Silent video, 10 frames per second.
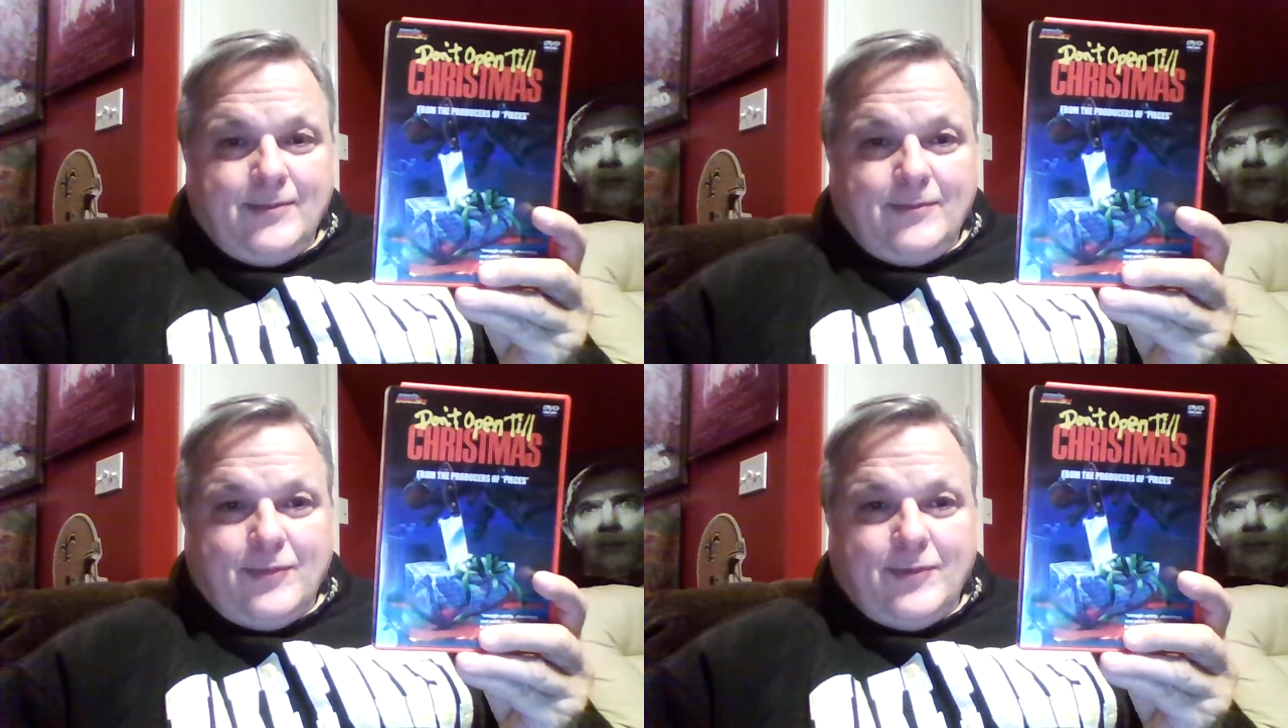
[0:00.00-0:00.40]

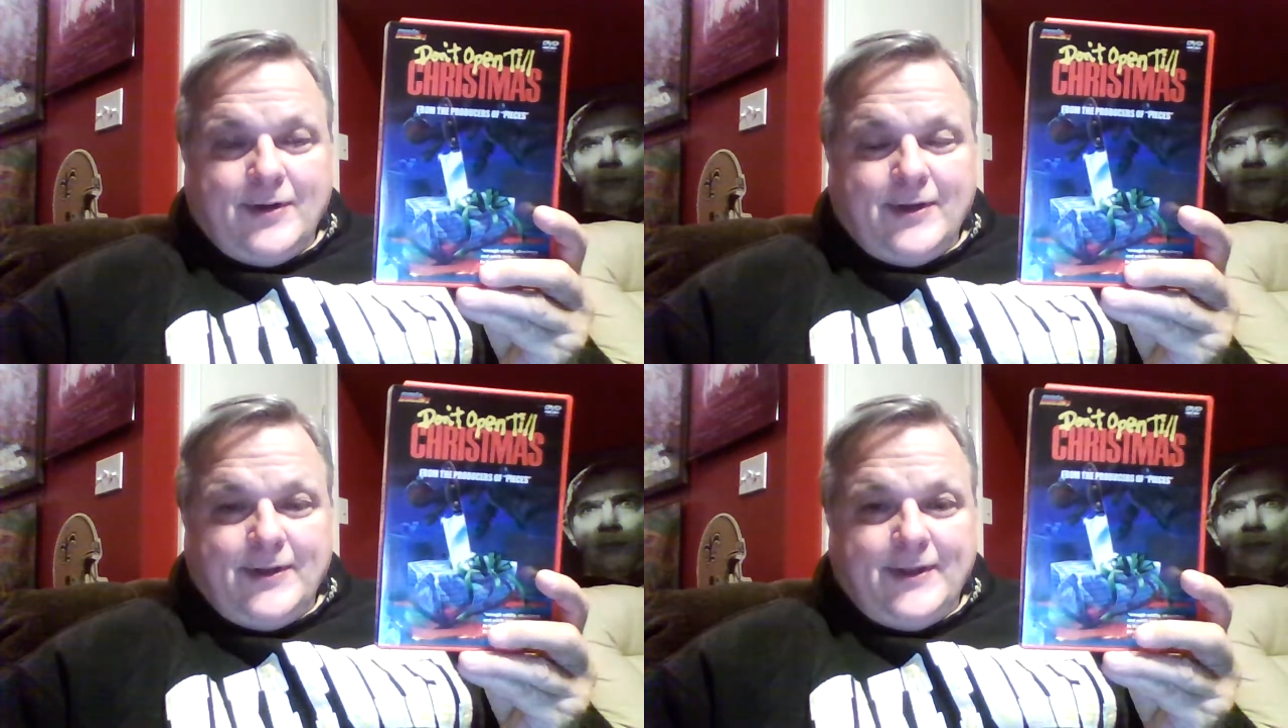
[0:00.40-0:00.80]

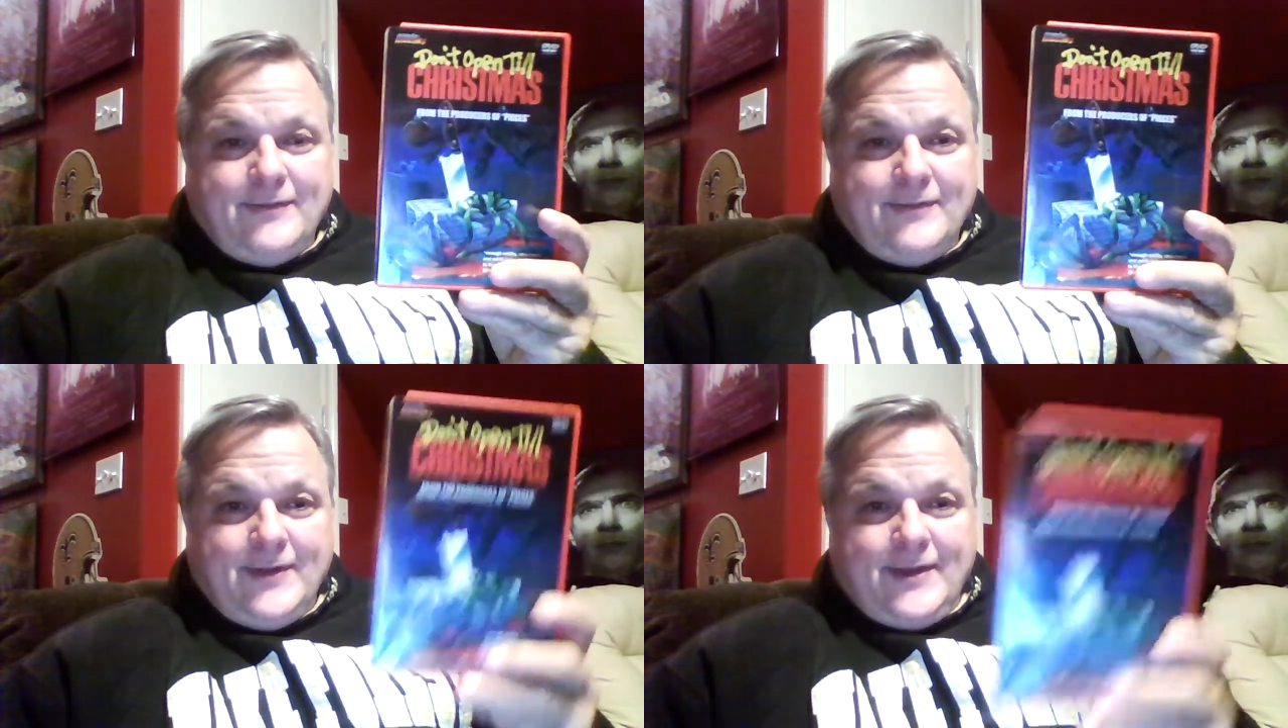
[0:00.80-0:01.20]
porn in
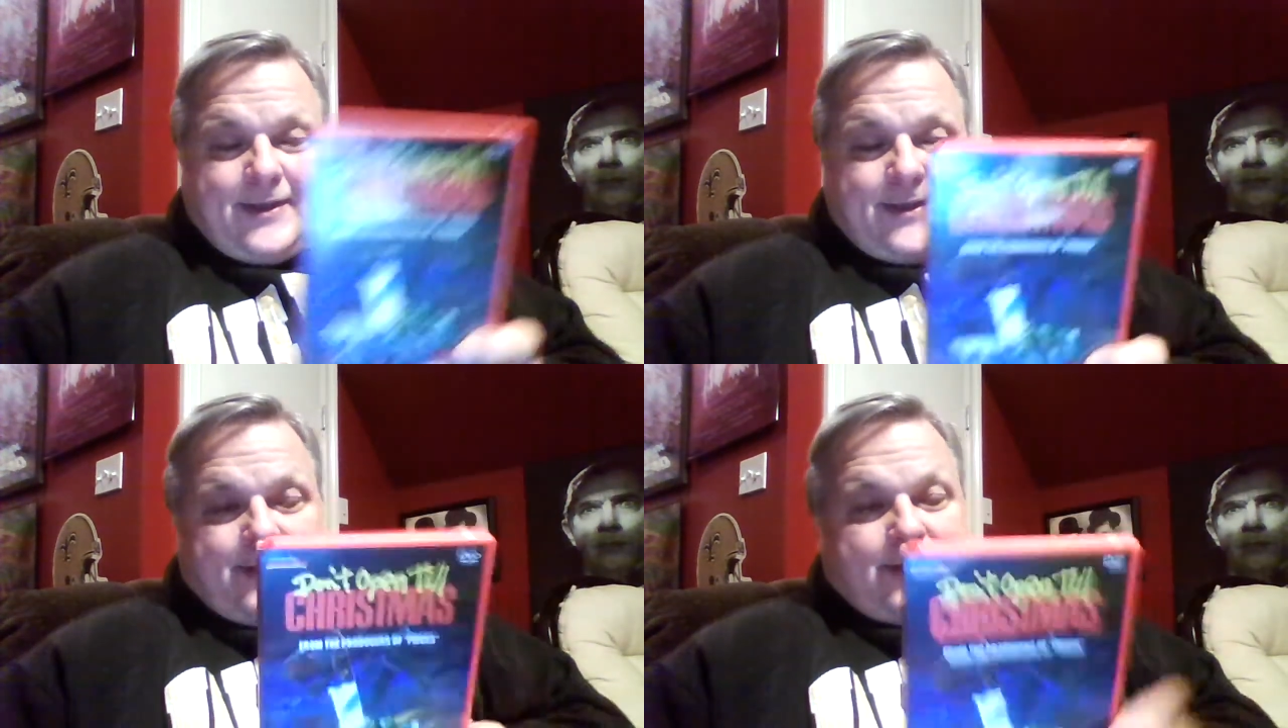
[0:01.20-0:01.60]
this.
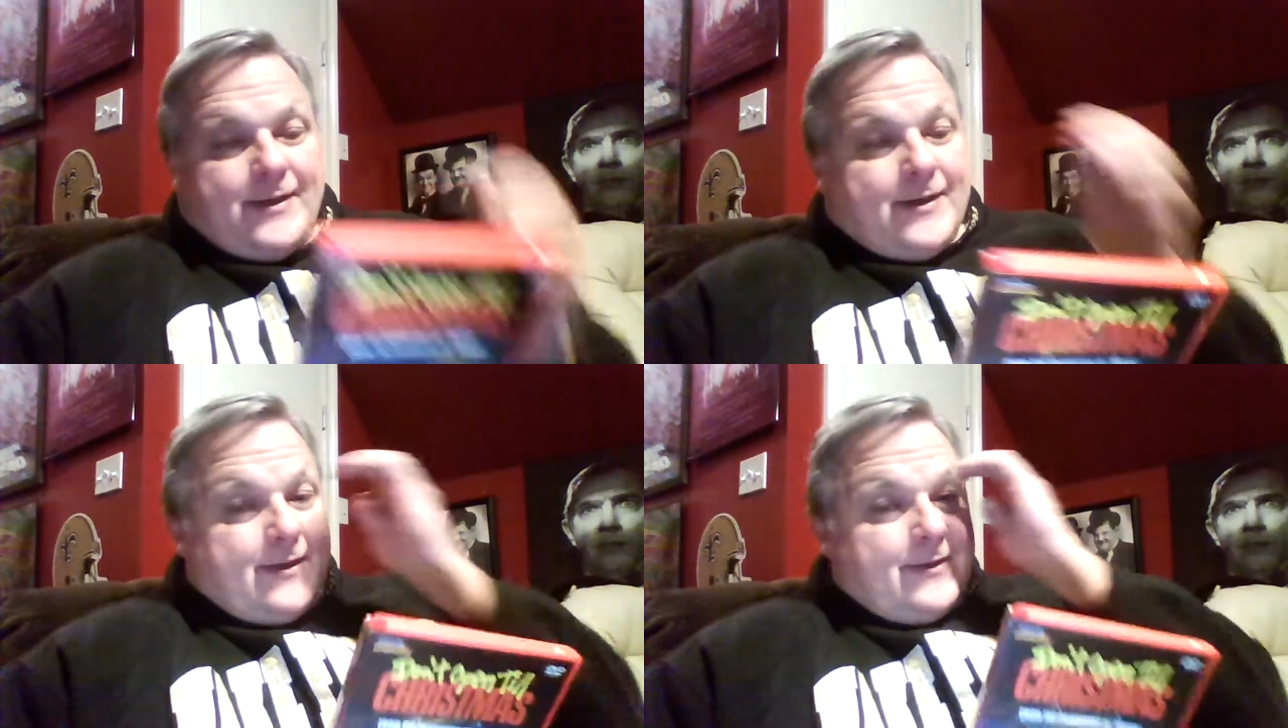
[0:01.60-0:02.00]

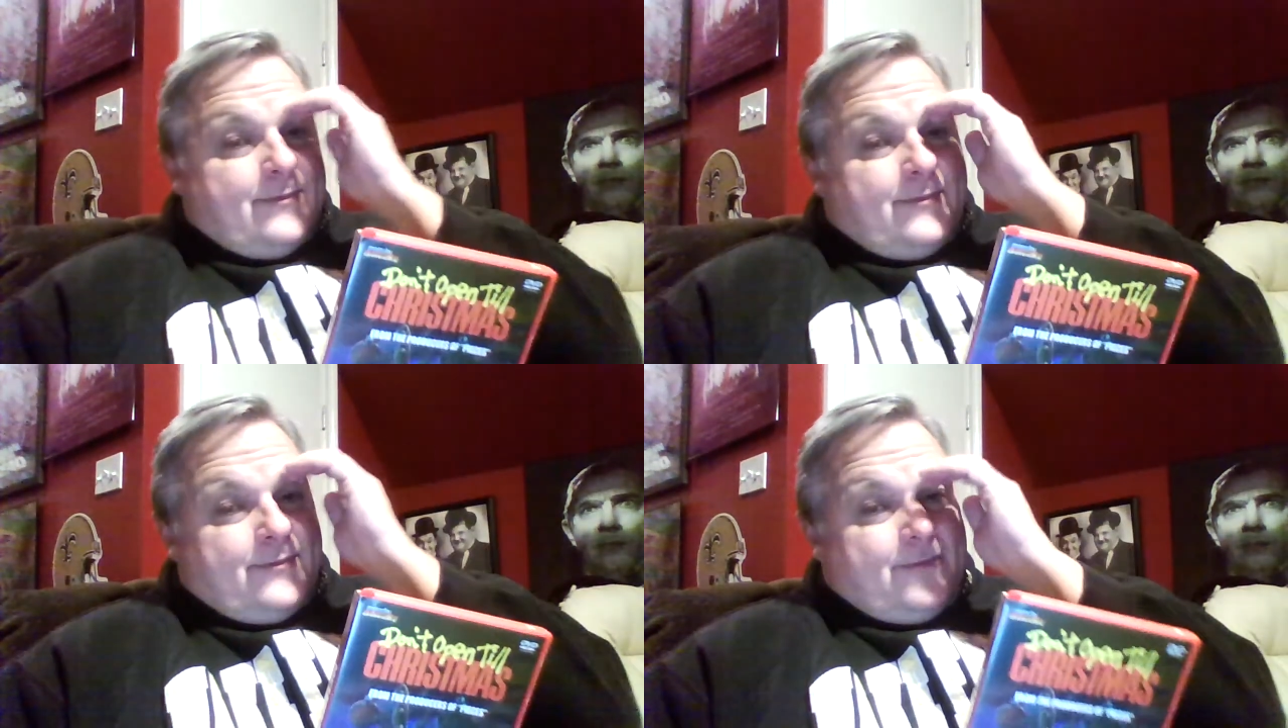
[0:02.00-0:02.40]

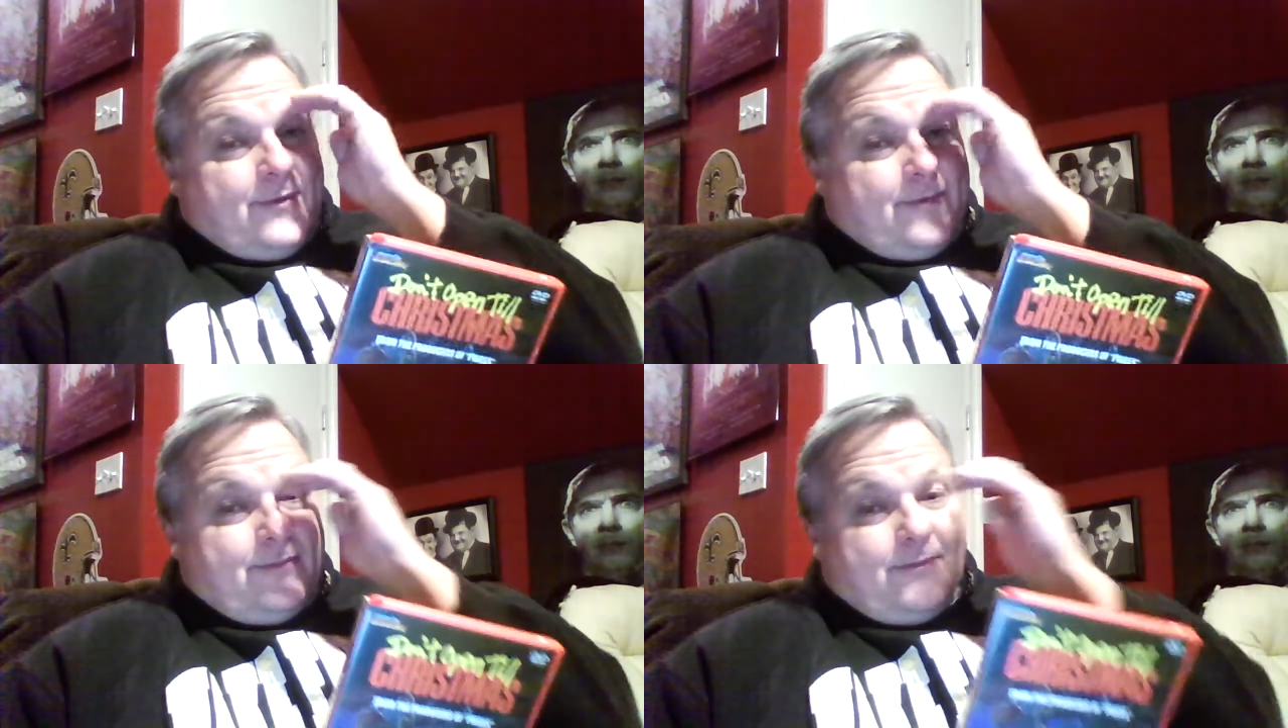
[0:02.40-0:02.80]

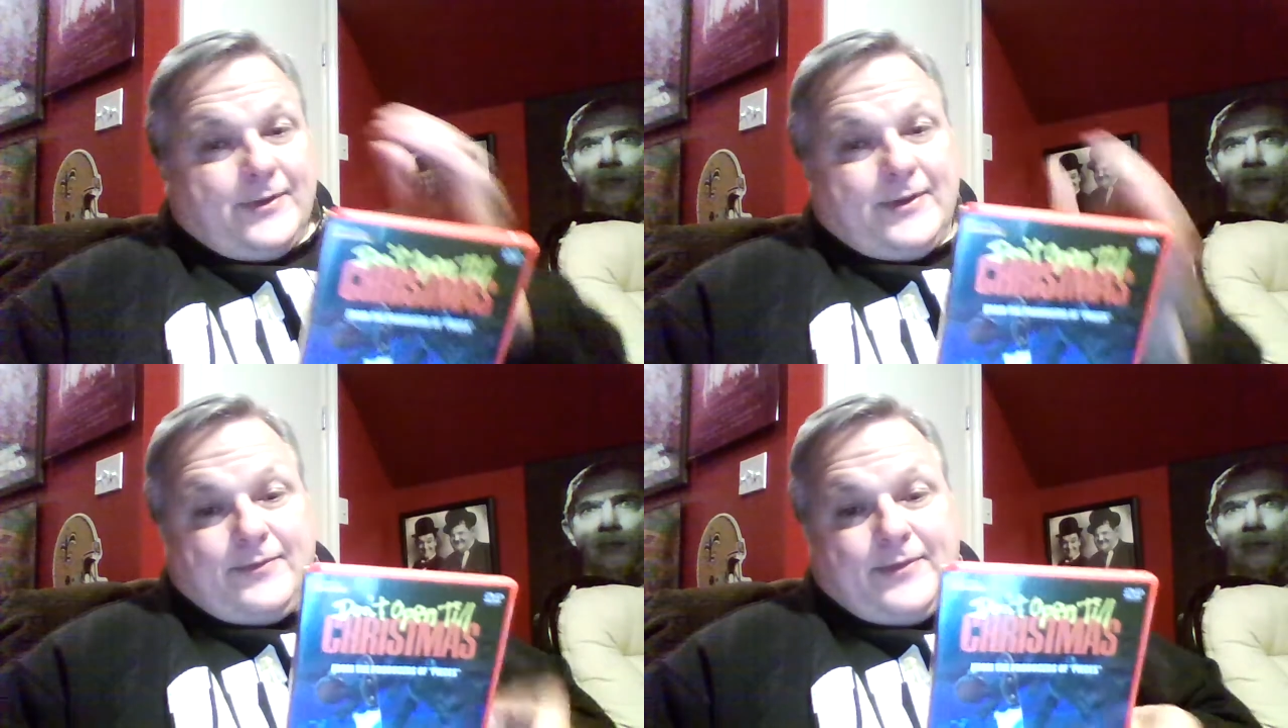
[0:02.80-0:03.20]

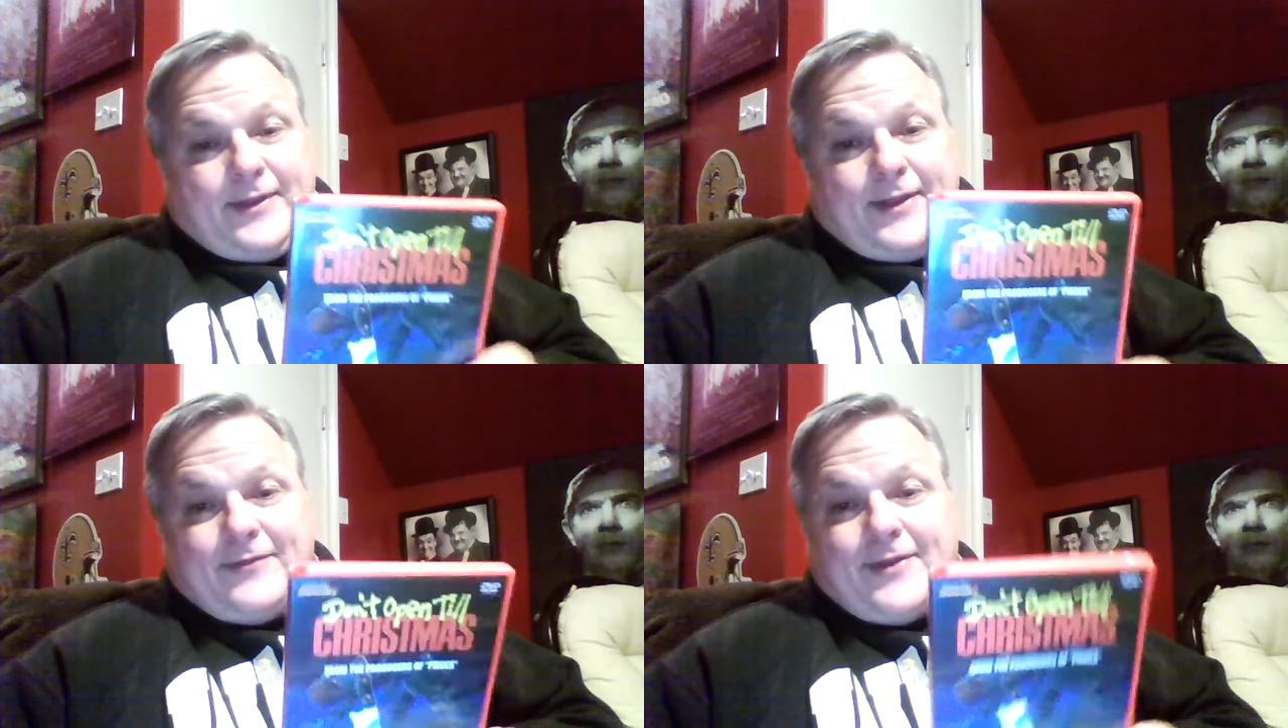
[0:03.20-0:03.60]

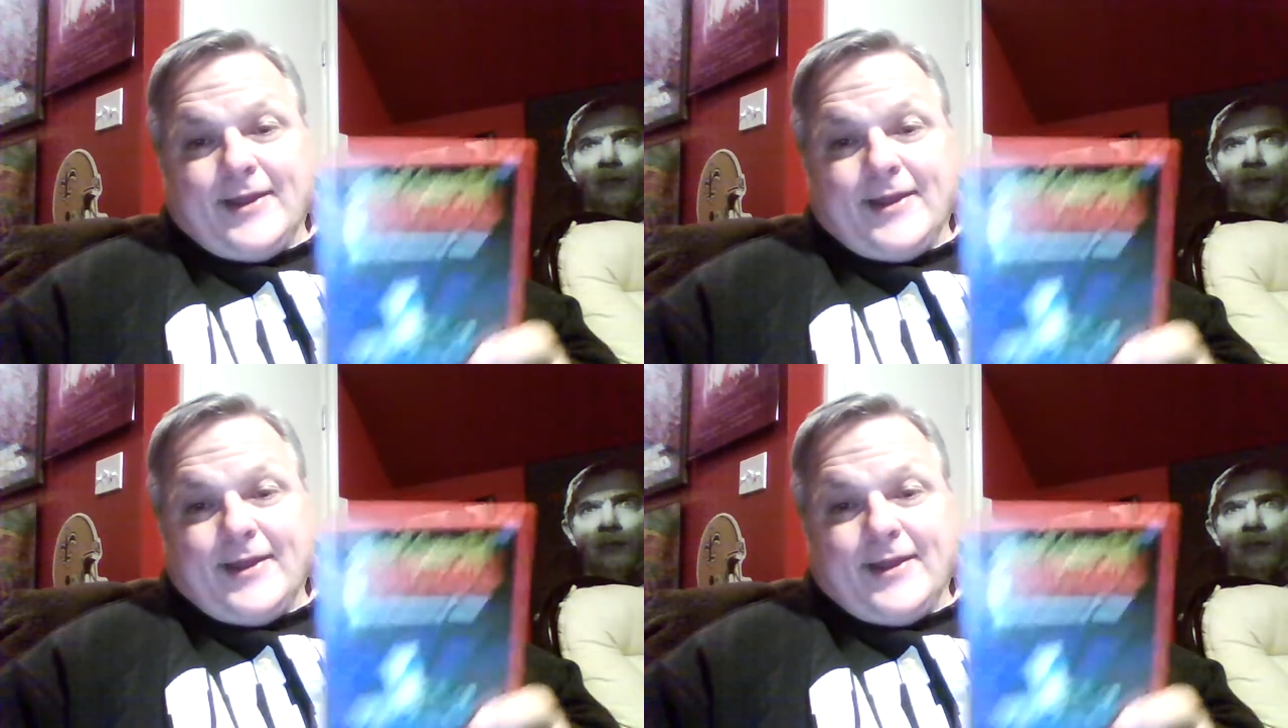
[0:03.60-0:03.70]
It's